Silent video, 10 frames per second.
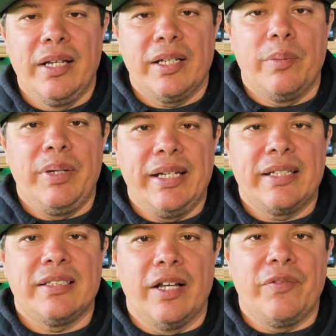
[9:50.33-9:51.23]

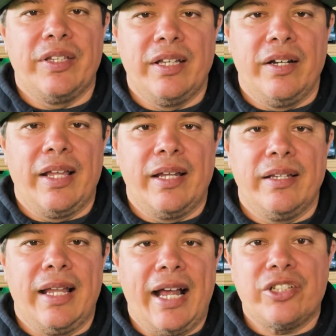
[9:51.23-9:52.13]
comedic stuff in there
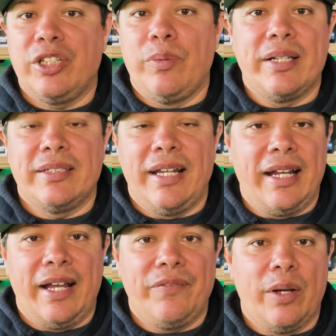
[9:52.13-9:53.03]
that actually
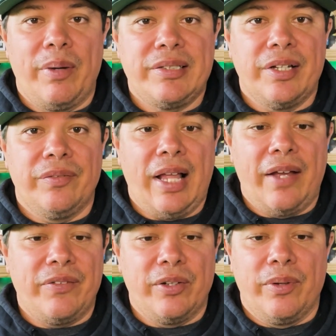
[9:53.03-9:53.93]
resonate. I found myself
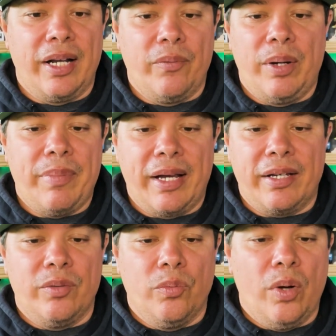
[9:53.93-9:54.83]
laughing when I went
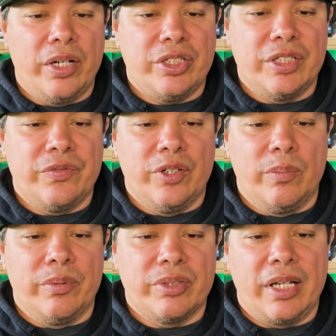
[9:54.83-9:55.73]
back and watched this
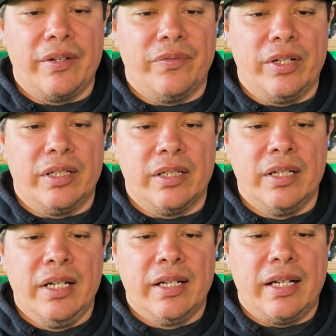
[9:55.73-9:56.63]
film. It was kind of
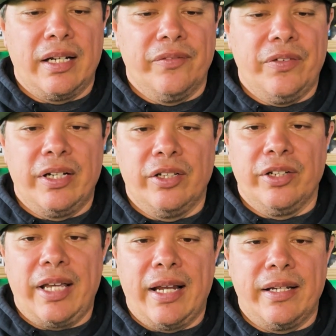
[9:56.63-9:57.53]
fun to
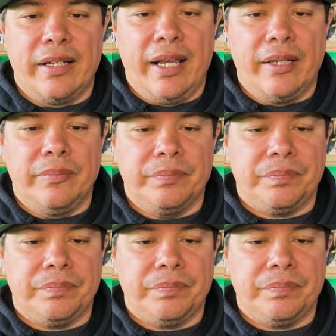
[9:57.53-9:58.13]
look at it again.